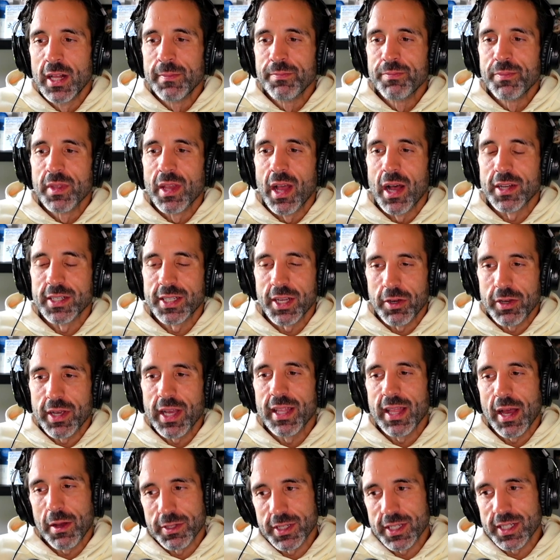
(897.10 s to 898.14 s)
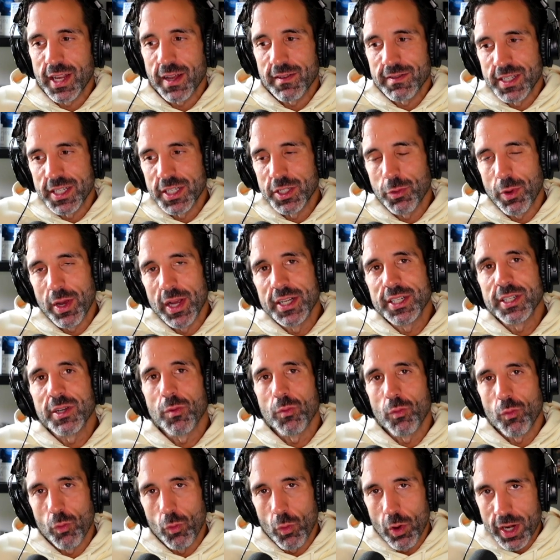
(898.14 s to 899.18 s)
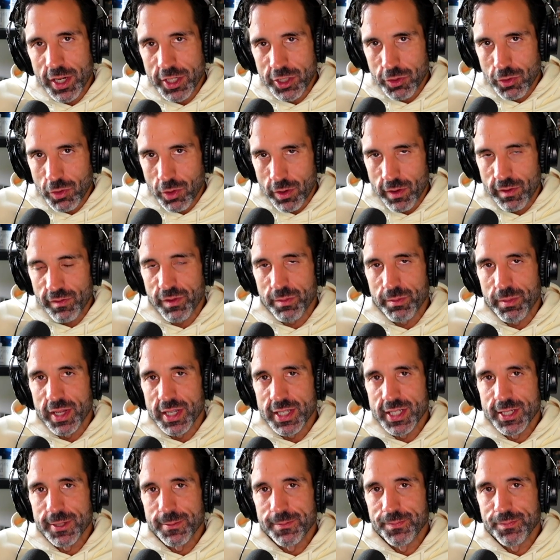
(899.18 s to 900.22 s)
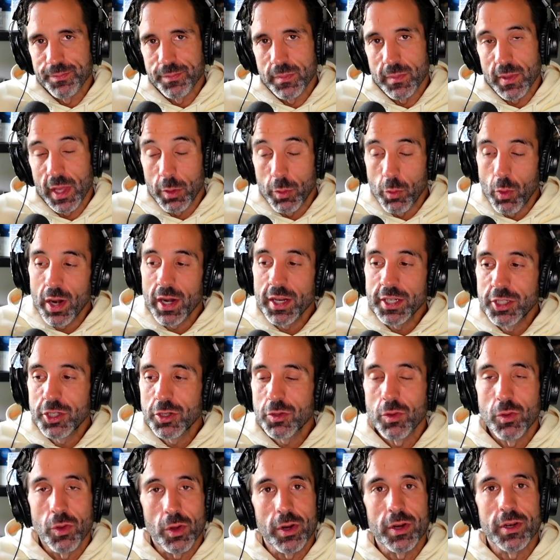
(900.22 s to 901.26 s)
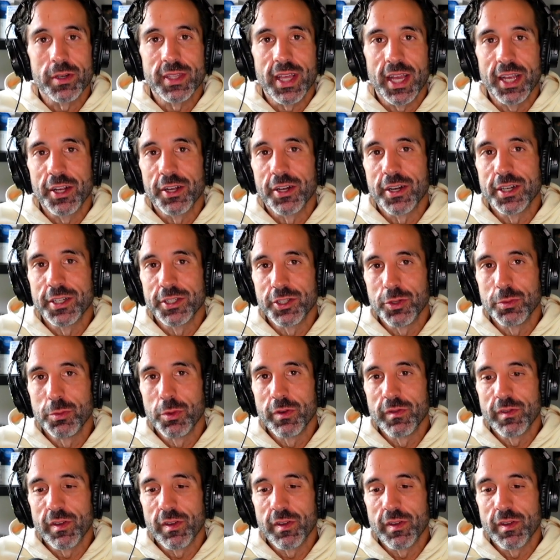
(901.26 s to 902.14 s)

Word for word: I'll say, okay, that was a tough situation. What did you learn from this? Like, what did you learn that you're going to do moving